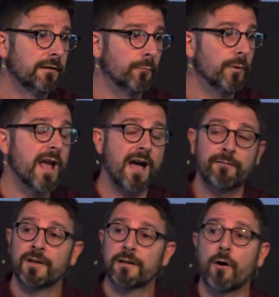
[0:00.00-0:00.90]
we
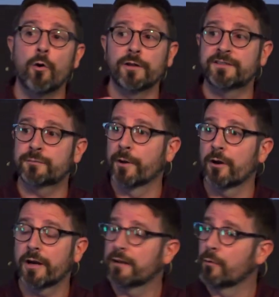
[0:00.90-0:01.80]
have the Holy
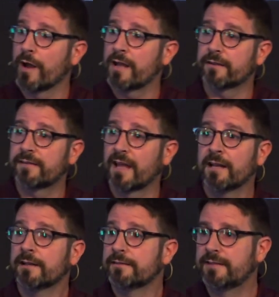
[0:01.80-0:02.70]
Spirit in a way that
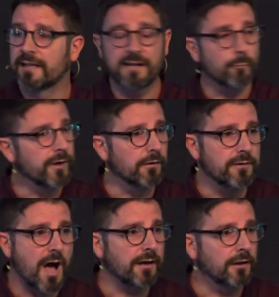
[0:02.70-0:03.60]
they didn't. We are
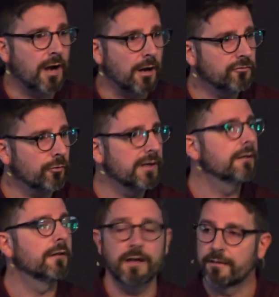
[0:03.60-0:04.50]
not a country
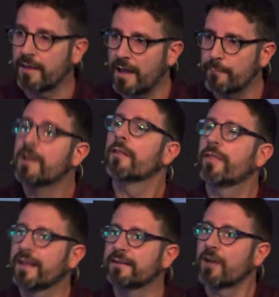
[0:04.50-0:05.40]
like them.
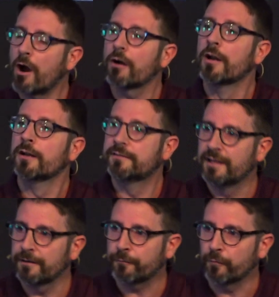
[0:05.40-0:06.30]
Things are
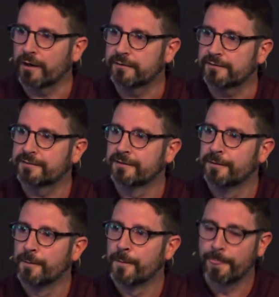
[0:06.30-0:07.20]
different.
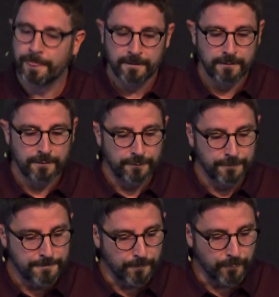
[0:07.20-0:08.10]

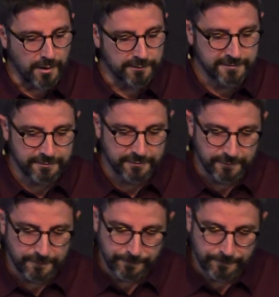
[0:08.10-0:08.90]
But